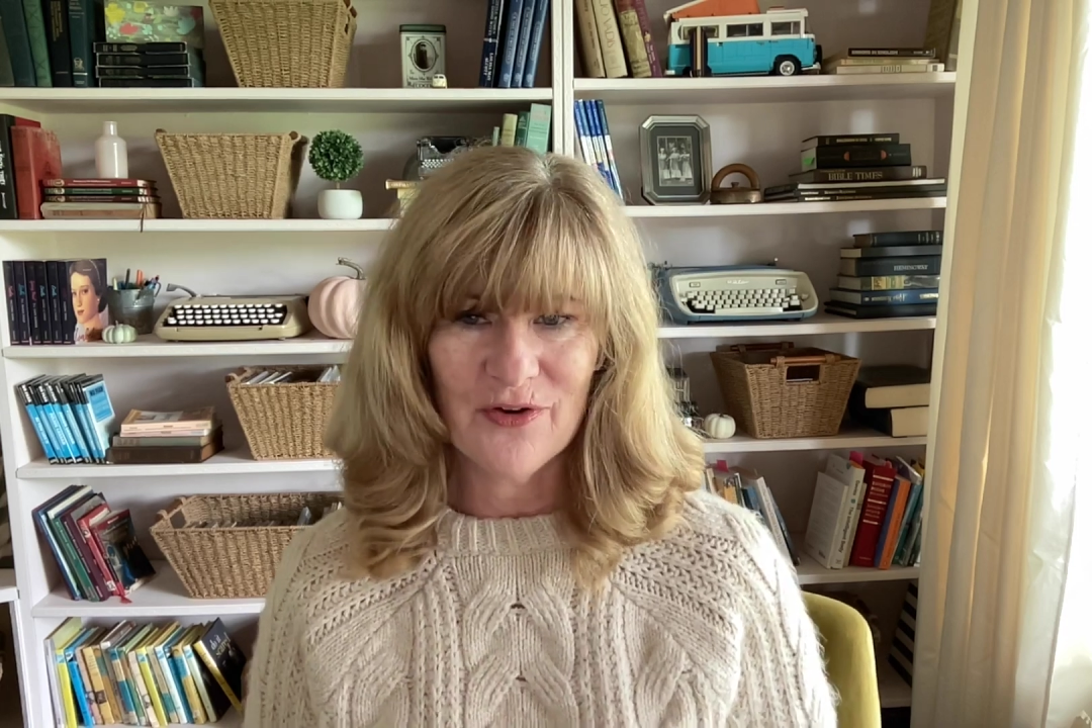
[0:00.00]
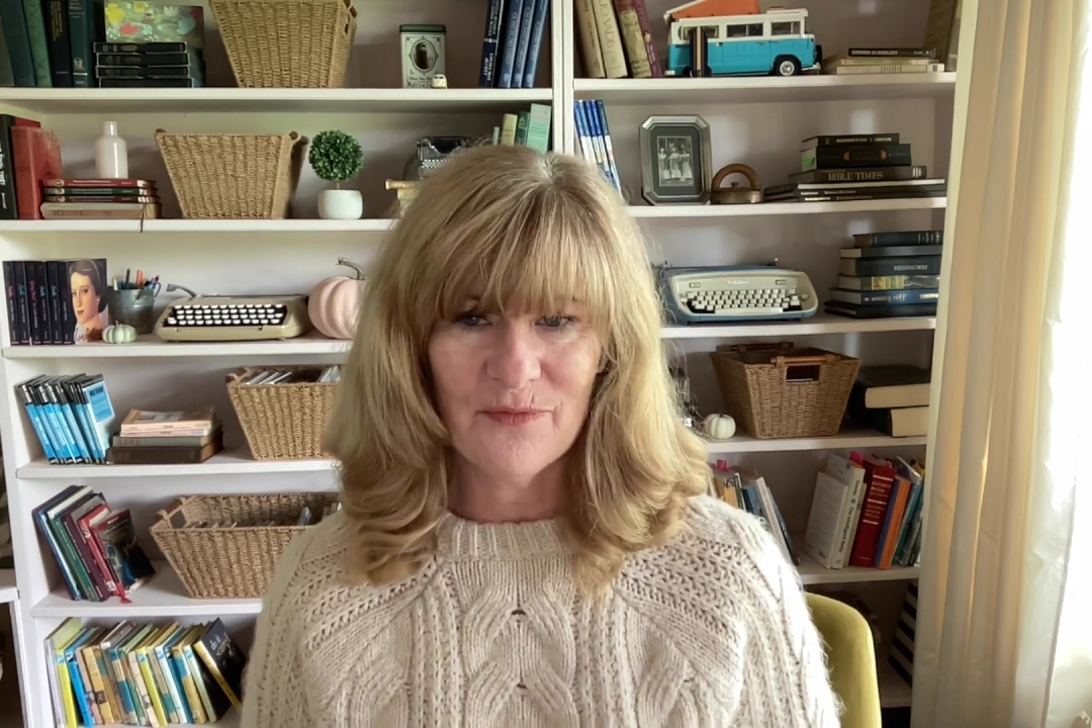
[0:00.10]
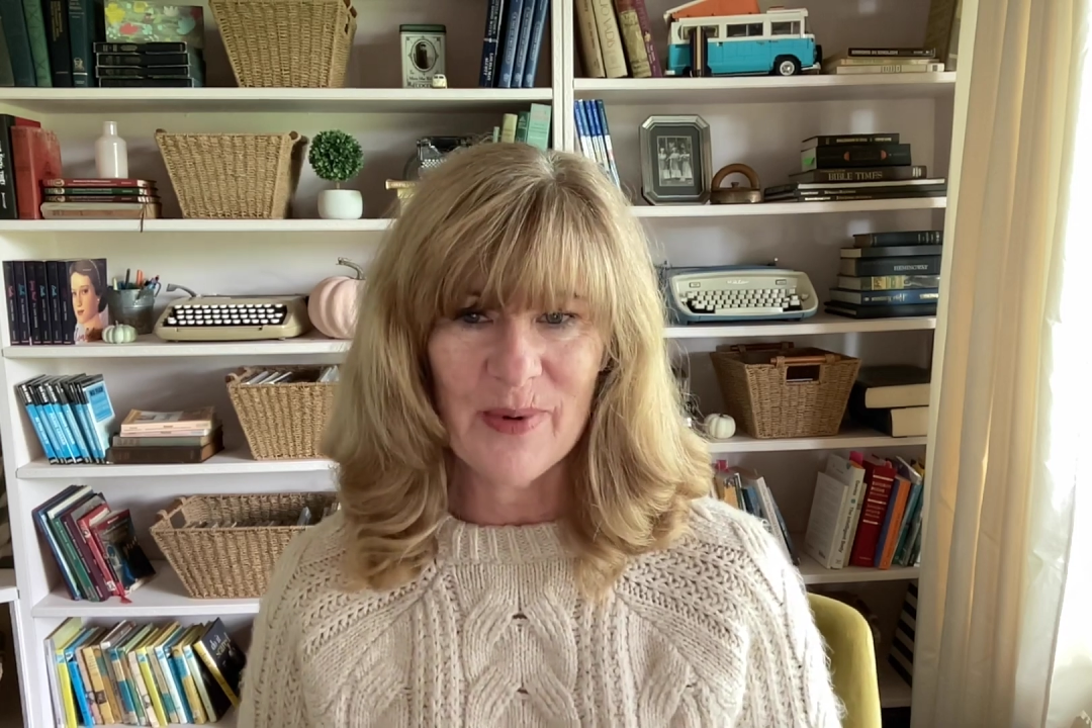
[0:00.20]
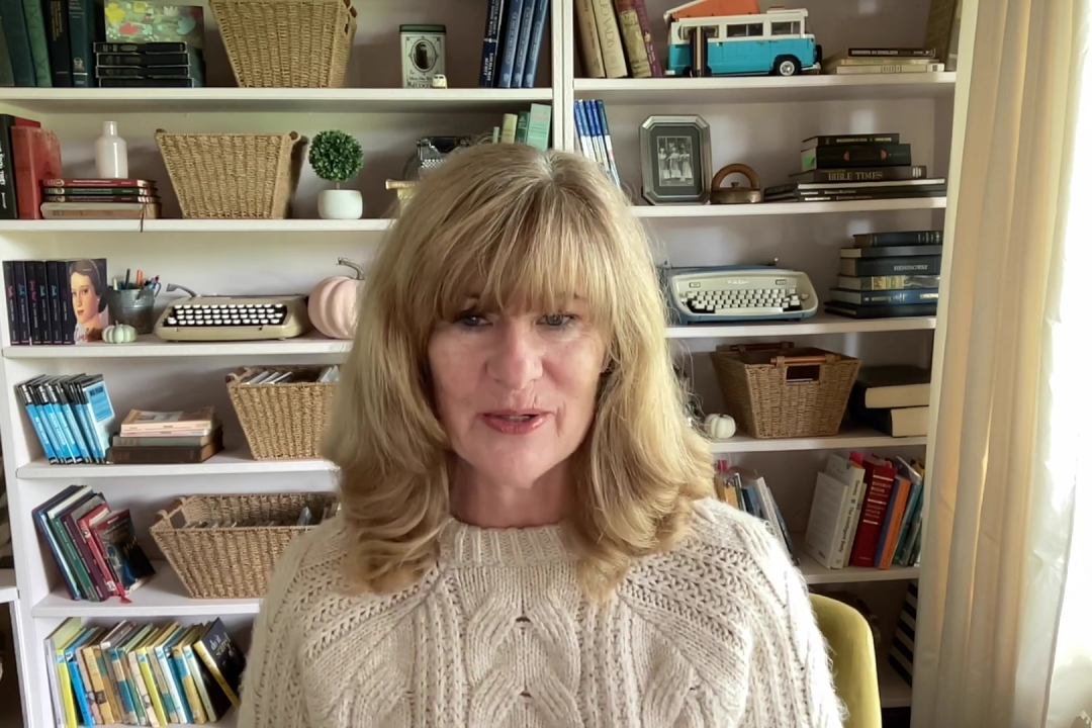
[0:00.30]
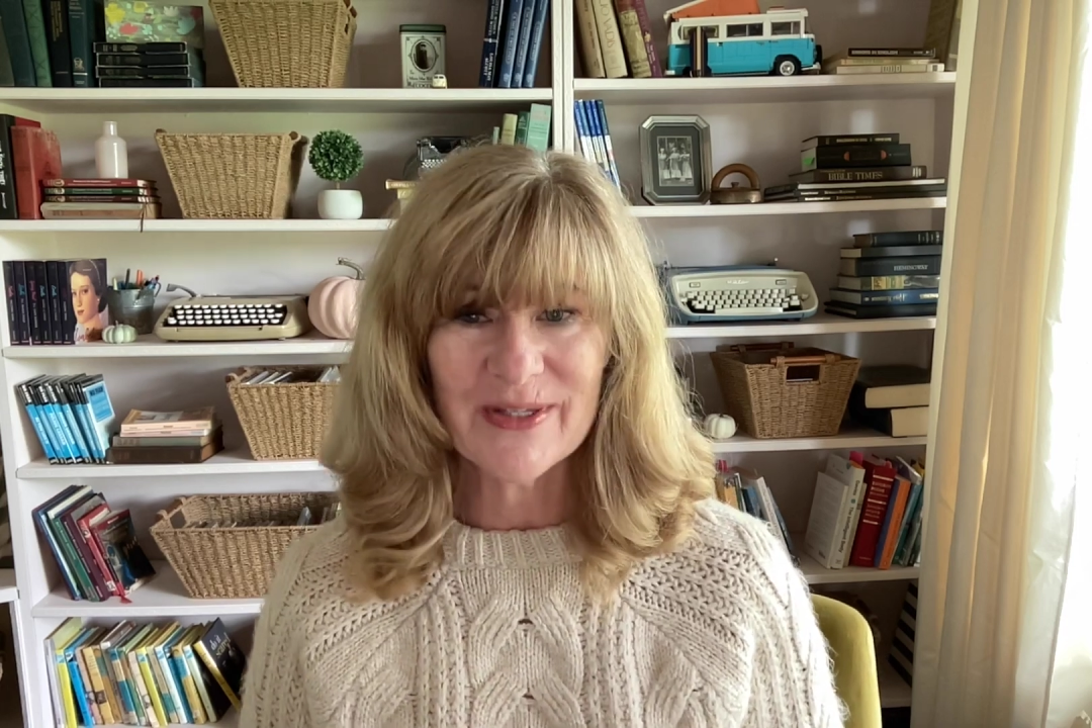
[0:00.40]

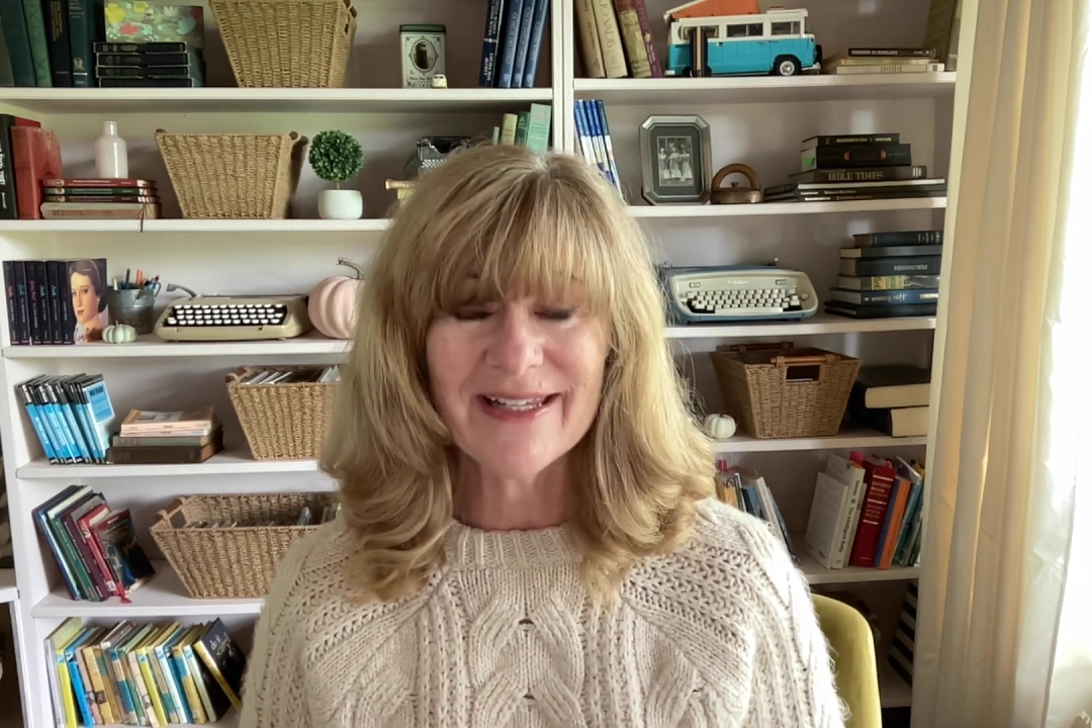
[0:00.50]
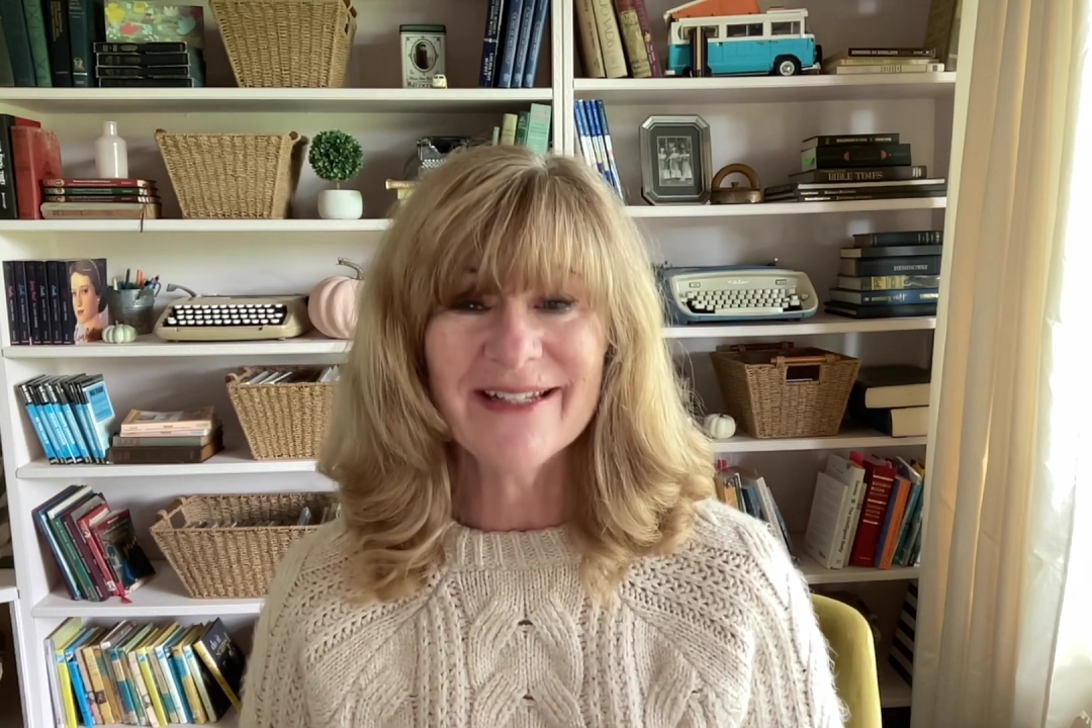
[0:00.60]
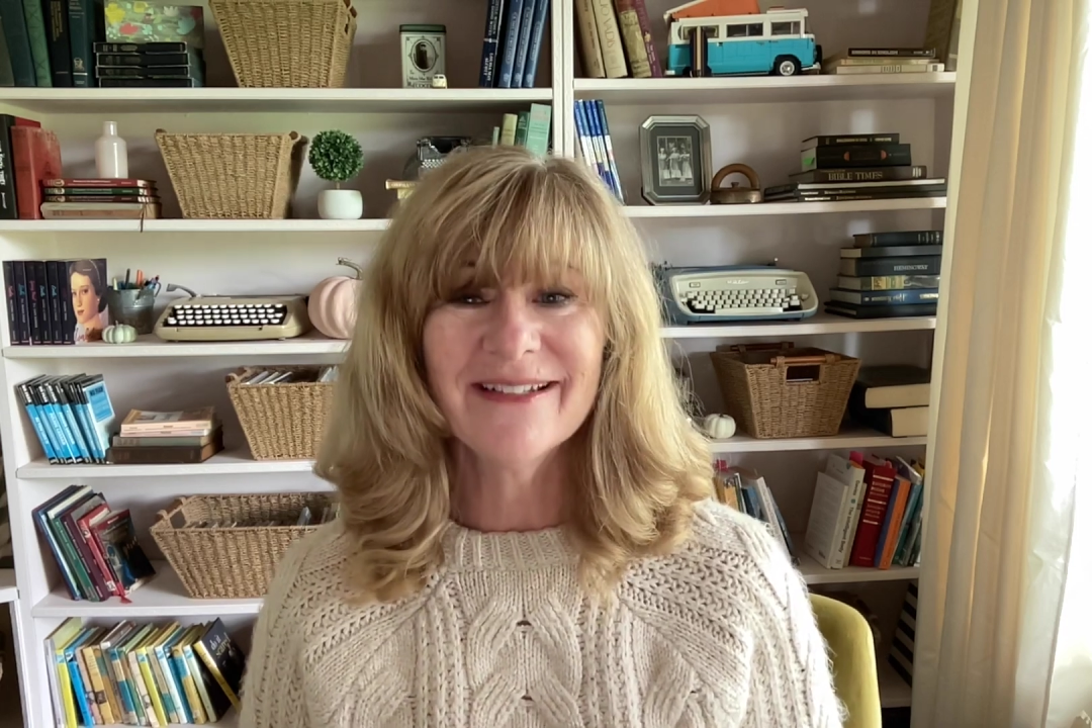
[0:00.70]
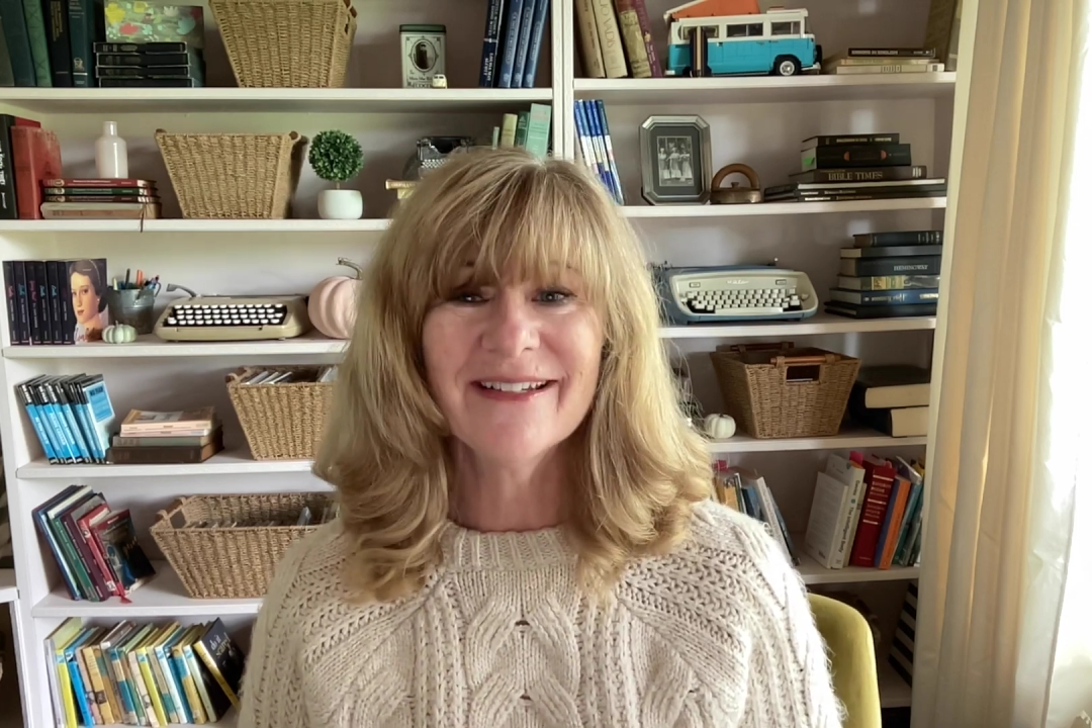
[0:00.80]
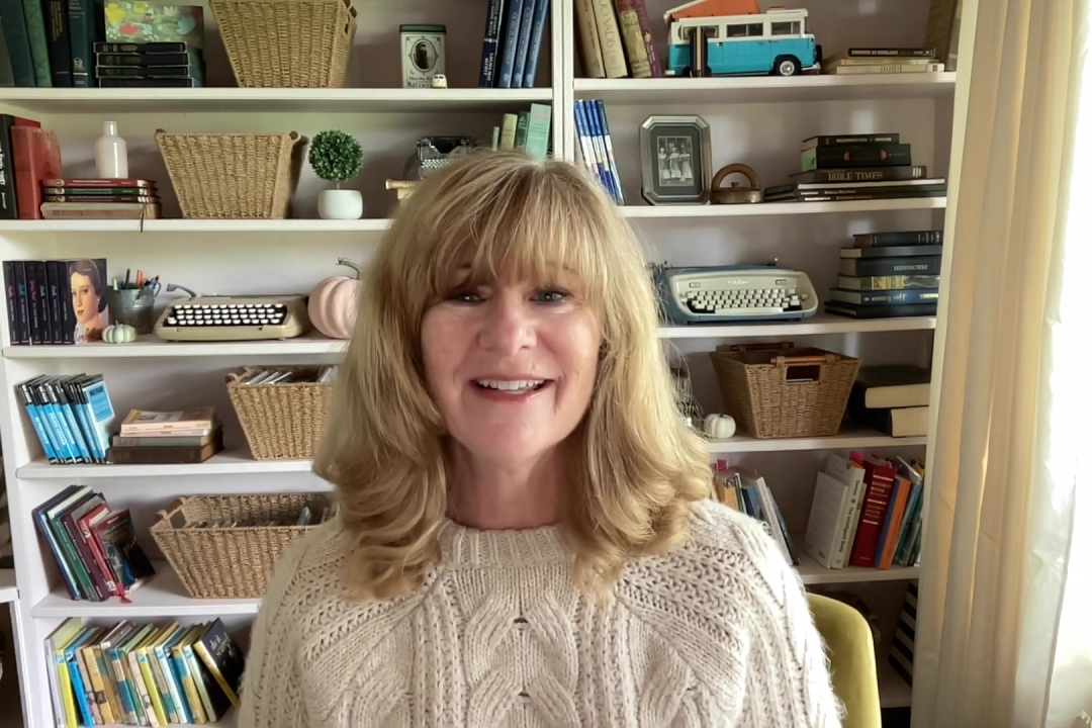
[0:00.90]
of
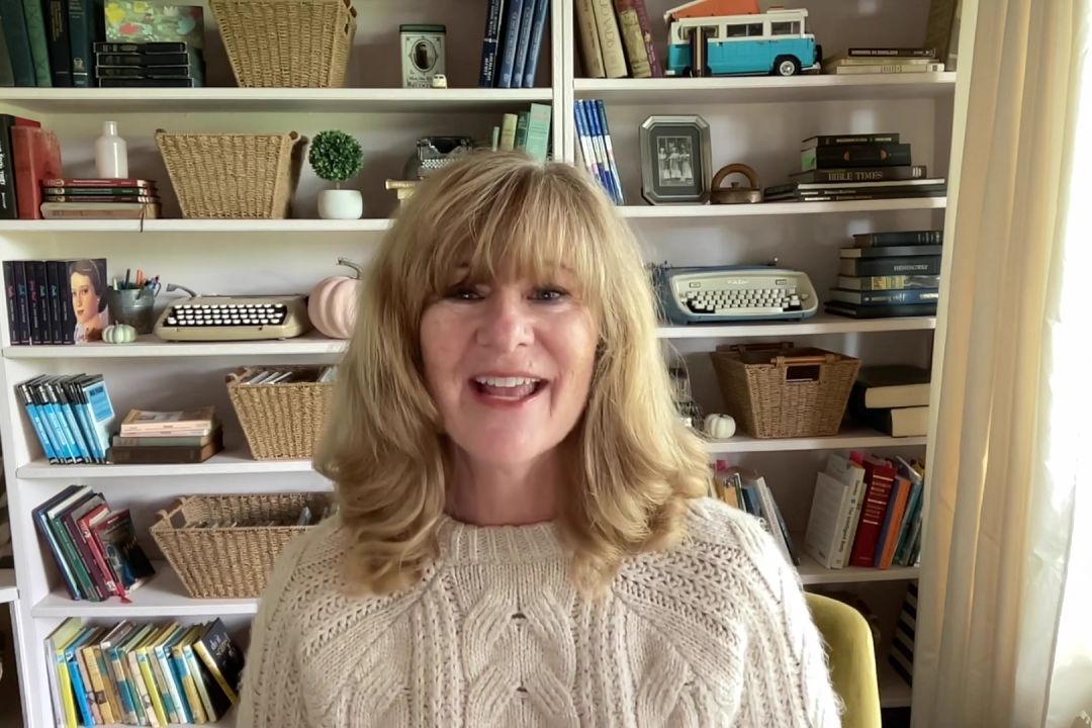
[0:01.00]
person,